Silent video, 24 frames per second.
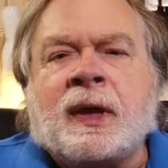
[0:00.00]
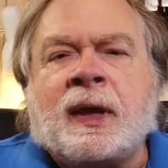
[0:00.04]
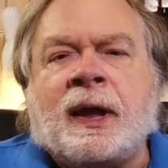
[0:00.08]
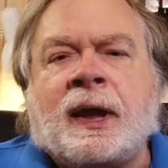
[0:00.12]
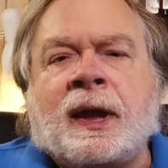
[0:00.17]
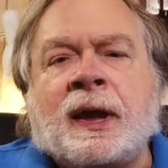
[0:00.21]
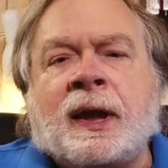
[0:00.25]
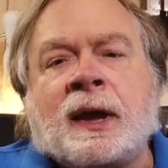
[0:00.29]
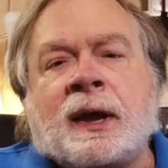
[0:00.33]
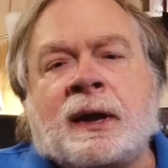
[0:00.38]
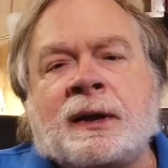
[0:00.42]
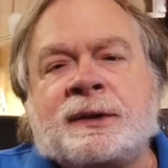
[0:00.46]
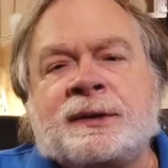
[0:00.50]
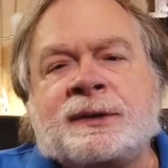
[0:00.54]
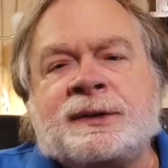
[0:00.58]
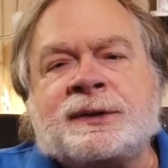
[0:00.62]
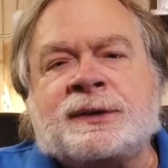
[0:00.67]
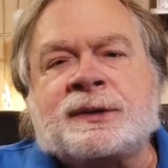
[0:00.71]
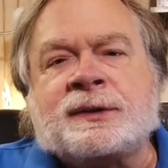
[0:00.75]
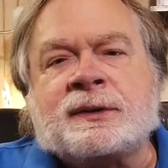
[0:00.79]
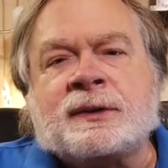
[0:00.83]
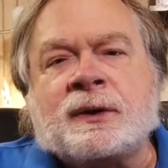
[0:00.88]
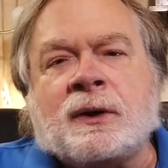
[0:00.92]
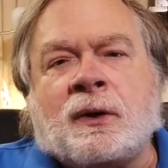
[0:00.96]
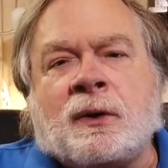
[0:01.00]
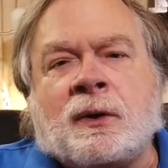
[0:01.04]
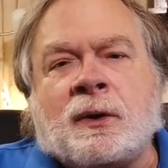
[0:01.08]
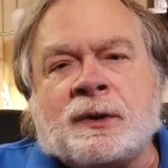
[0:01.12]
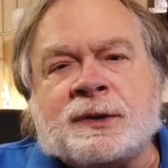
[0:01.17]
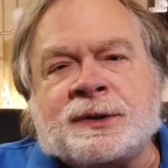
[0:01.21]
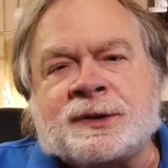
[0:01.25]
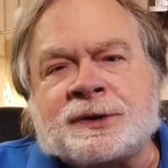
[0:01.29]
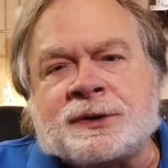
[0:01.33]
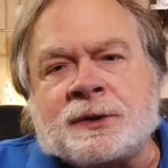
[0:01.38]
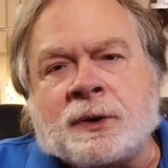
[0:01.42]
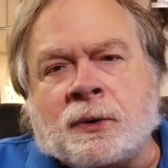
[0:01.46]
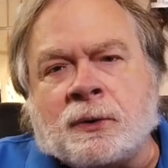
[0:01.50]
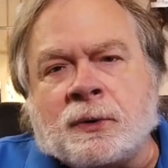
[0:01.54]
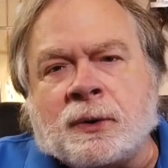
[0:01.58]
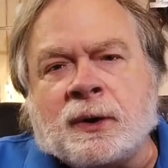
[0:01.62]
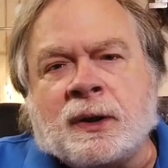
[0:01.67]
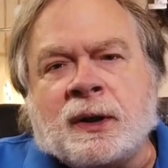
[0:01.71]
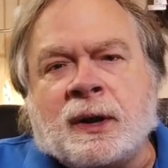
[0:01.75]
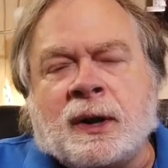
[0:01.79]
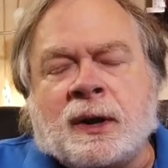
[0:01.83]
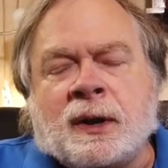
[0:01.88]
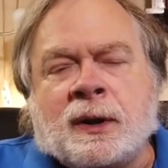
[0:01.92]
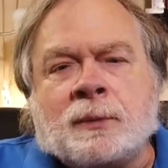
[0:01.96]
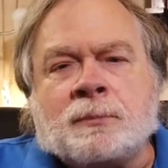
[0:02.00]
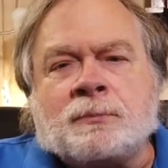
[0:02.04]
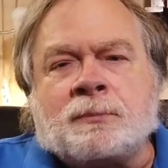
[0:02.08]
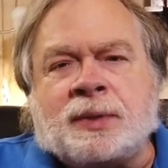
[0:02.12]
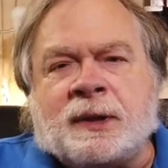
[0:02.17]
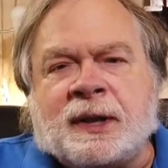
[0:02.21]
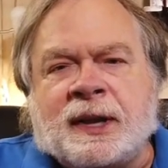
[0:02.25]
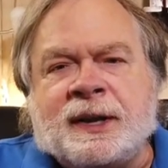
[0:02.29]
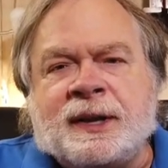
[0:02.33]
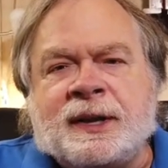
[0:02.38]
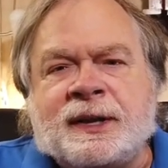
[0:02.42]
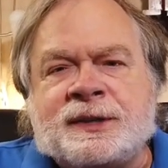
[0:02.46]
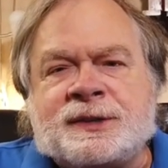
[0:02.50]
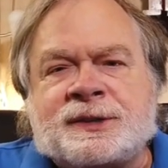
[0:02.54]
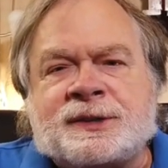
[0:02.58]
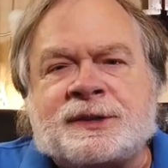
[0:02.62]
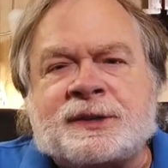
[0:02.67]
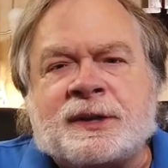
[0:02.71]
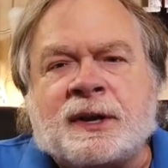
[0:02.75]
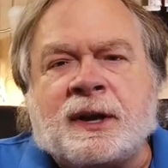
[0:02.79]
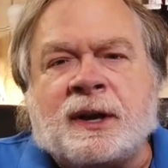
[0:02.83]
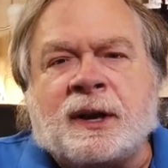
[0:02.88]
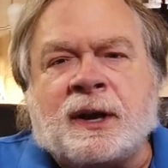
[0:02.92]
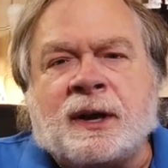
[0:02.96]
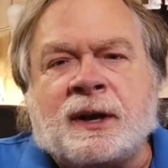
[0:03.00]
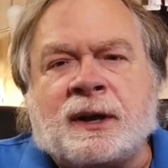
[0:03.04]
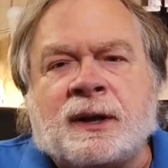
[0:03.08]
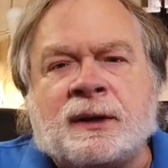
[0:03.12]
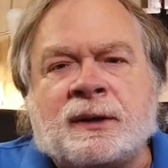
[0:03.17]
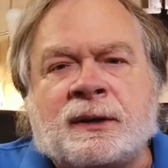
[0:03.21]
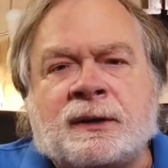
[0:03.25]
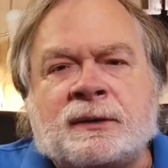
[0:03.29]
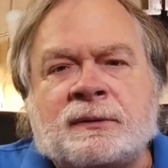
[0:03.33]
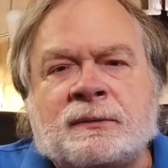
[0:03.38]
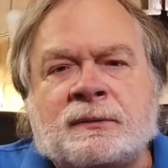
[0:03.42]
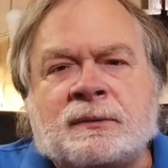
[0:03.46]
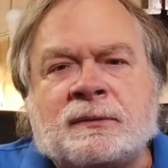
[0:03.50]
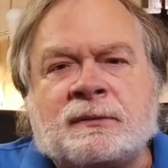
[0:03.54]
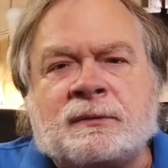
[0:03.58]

And also, please uh,